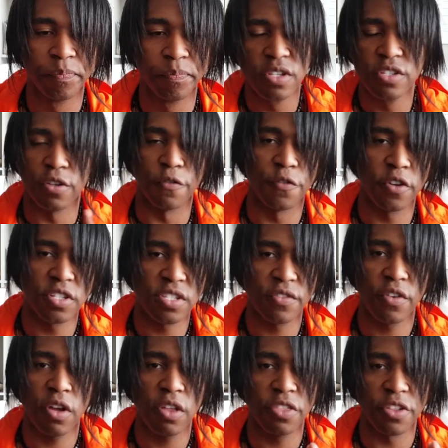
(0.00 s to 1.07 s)
So first of
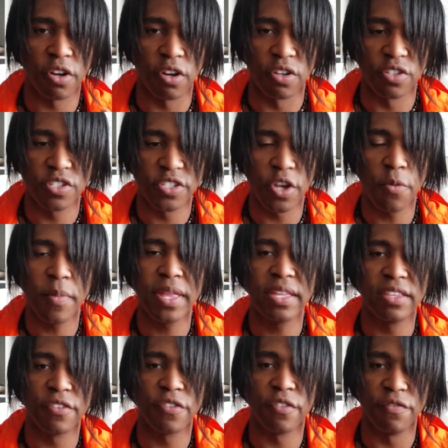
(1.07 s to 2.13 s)
all, there are so many
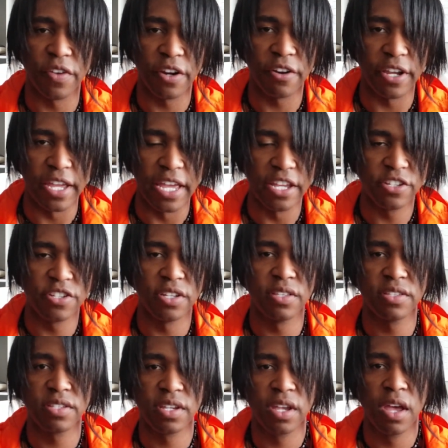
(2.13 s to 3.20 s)
different
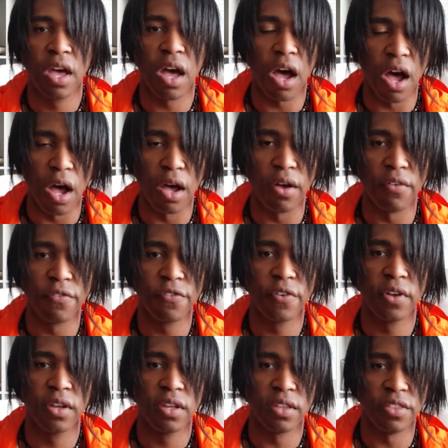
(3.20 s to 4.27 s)
variations
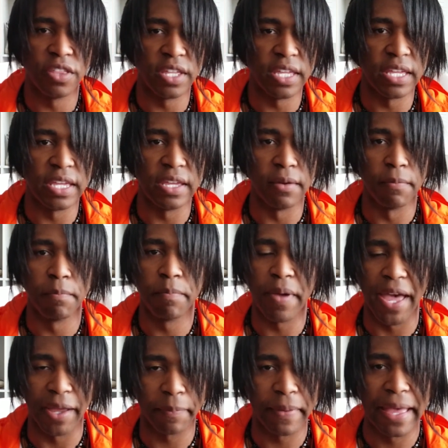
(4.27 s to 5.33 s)
of the
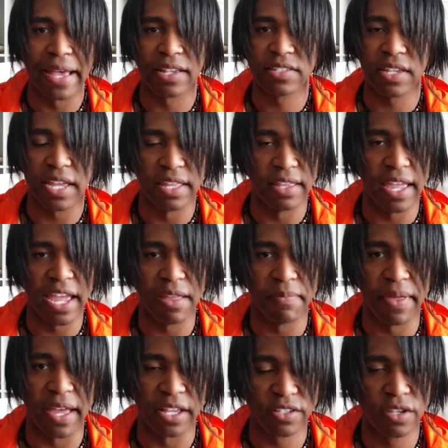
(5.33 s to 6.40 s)
backpacks and
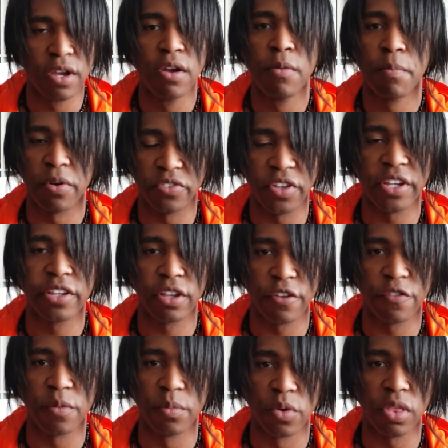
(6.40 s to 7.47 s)
handbags, particularly
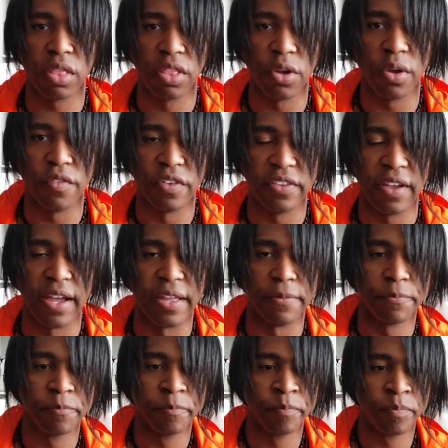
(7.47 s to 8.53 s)
from Louis Vuitton.